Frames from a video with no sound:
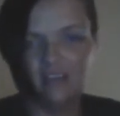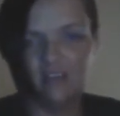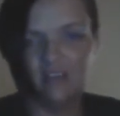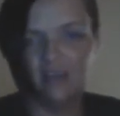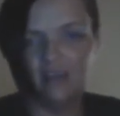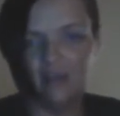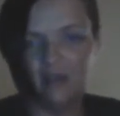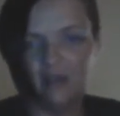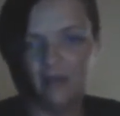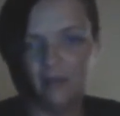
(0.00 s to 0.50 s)

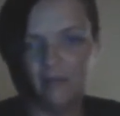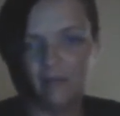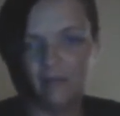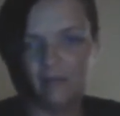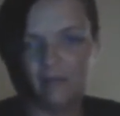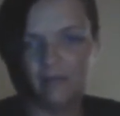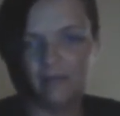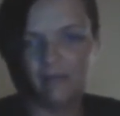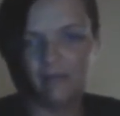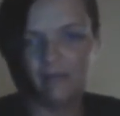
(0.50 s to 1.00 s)

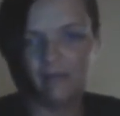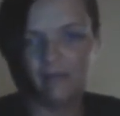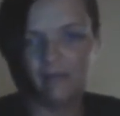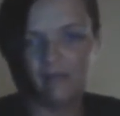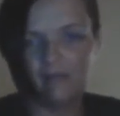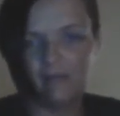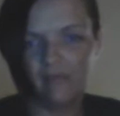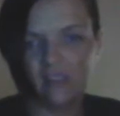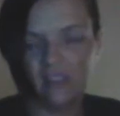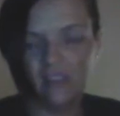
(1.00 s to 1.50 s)

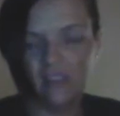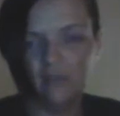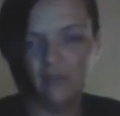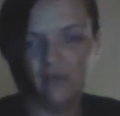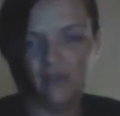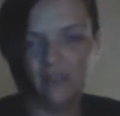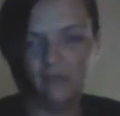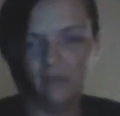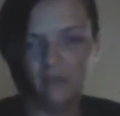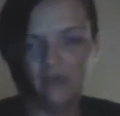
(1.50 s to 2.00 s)

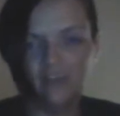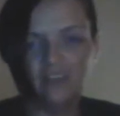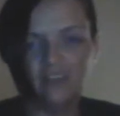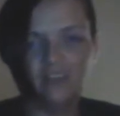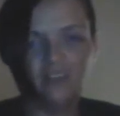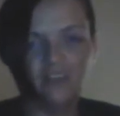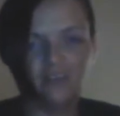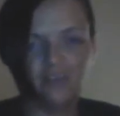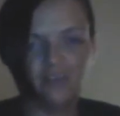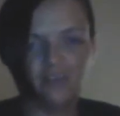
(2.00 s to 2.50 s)
Anyway,
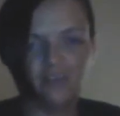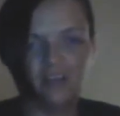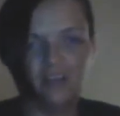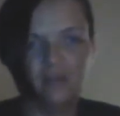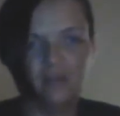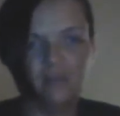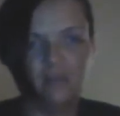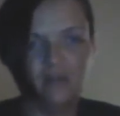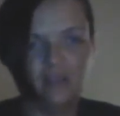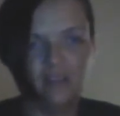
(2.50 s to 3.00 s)
President
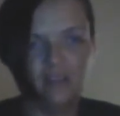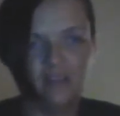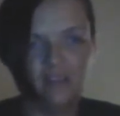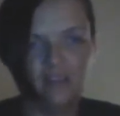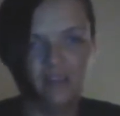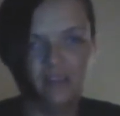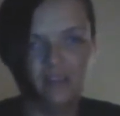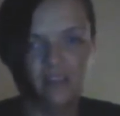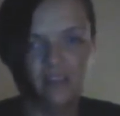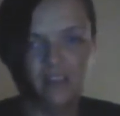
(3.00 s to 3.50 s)
Trump
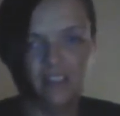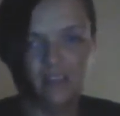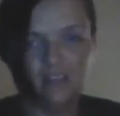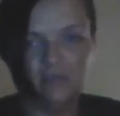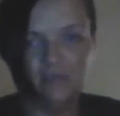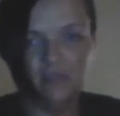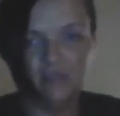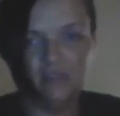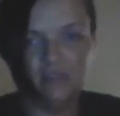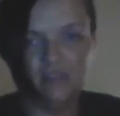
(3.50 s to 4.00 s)

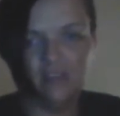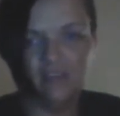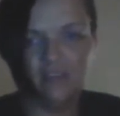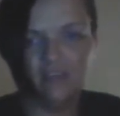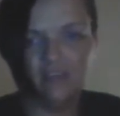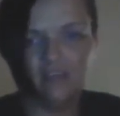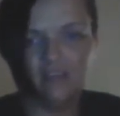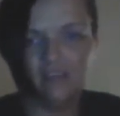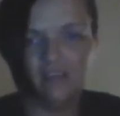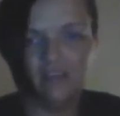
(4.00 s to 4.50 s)
commuted
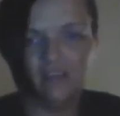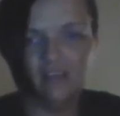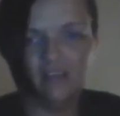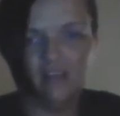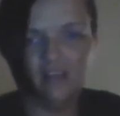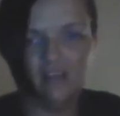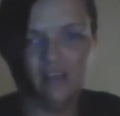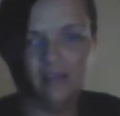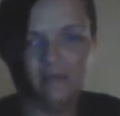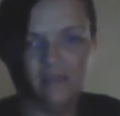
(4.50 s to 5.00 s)
the
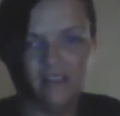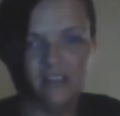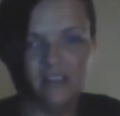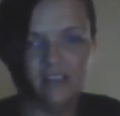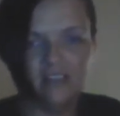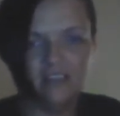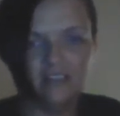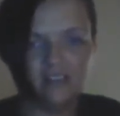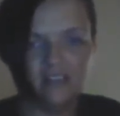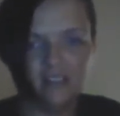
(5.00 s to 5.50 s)
life
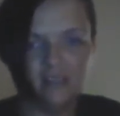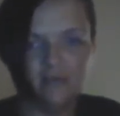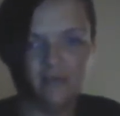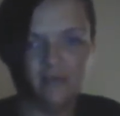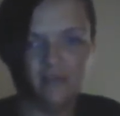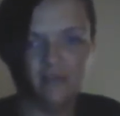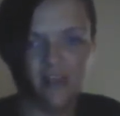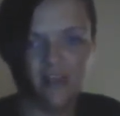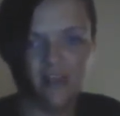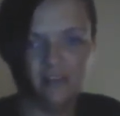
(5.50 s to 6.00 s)
sentence of
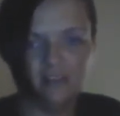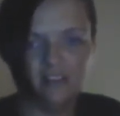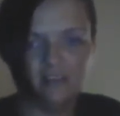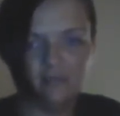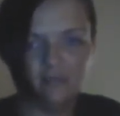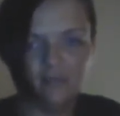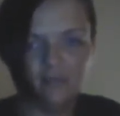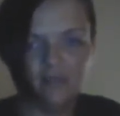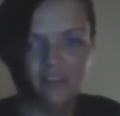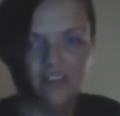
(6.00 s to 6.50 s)
Alice
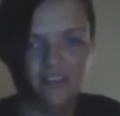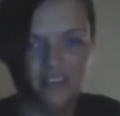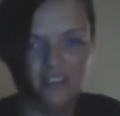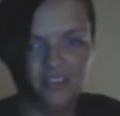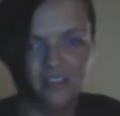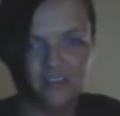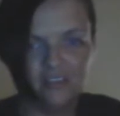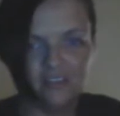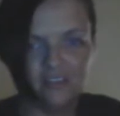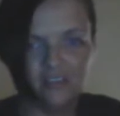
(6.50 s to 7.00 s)
Marie
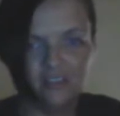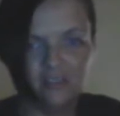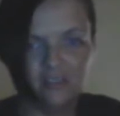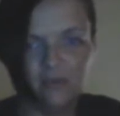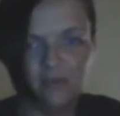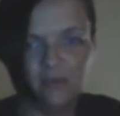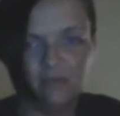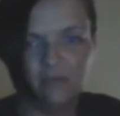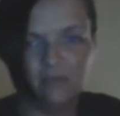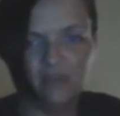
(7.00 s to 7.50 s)
Johnson, who
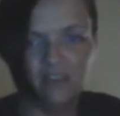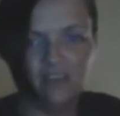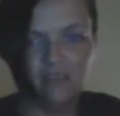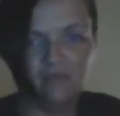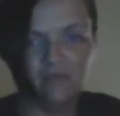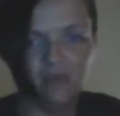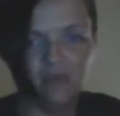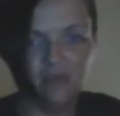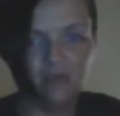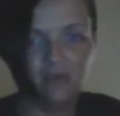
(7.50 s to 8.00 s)
had been in
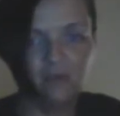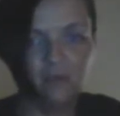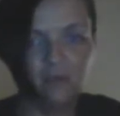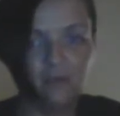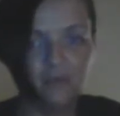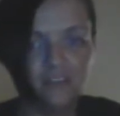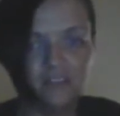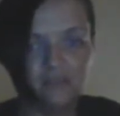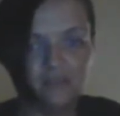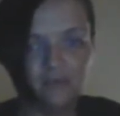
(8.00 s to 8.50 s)
federal
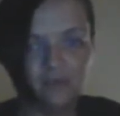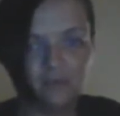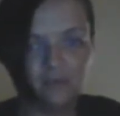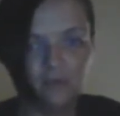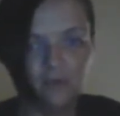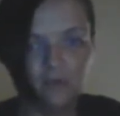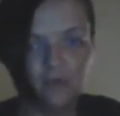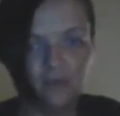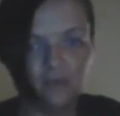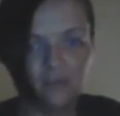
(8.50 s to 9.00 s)
prison for
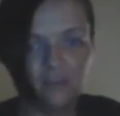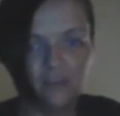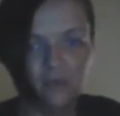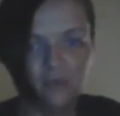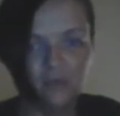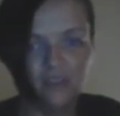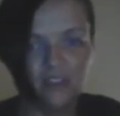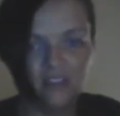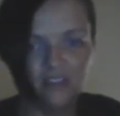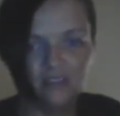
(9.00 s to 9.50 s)
more than
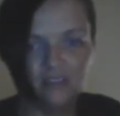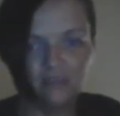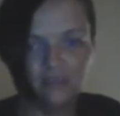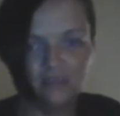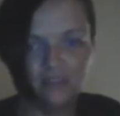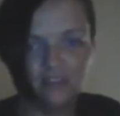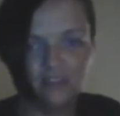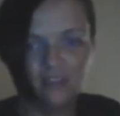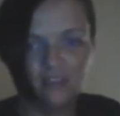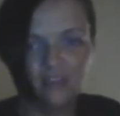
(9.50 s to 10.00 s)
20 years
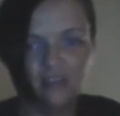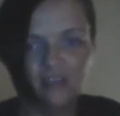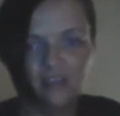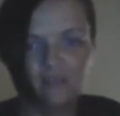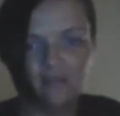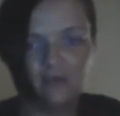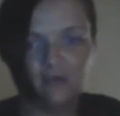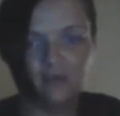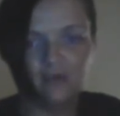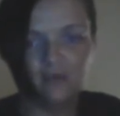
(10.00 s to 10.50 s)

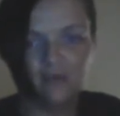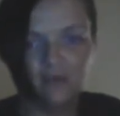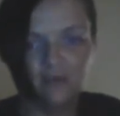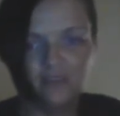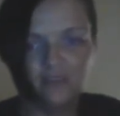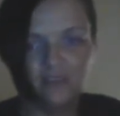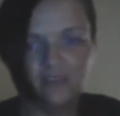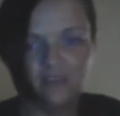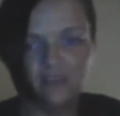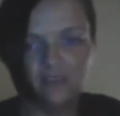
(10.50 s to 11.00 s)
for a
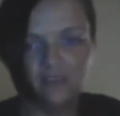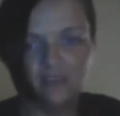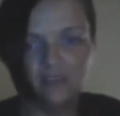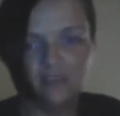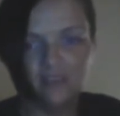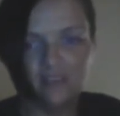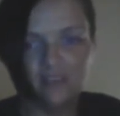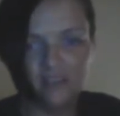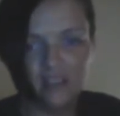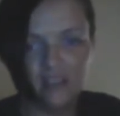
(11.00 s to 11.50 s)

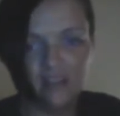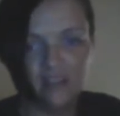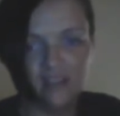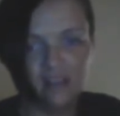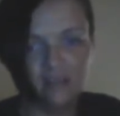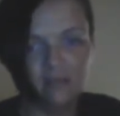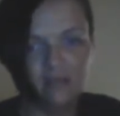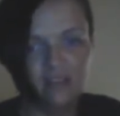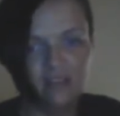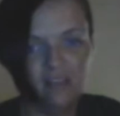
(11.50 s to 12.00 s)

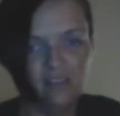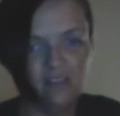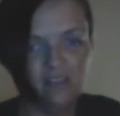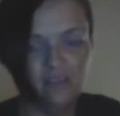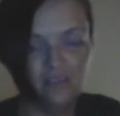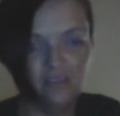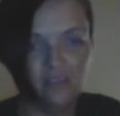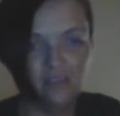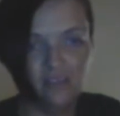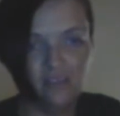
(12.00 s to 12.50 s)
first-time
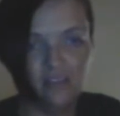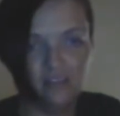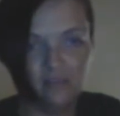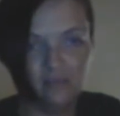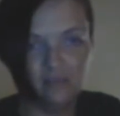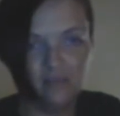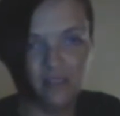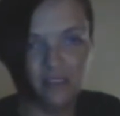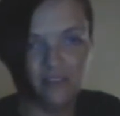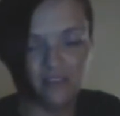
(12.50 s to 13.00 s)
drug
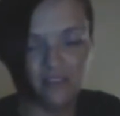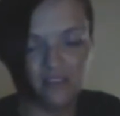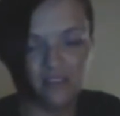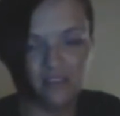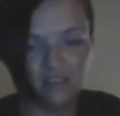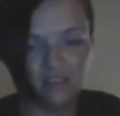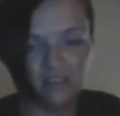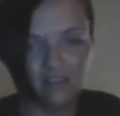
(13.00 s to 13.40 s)
conviction.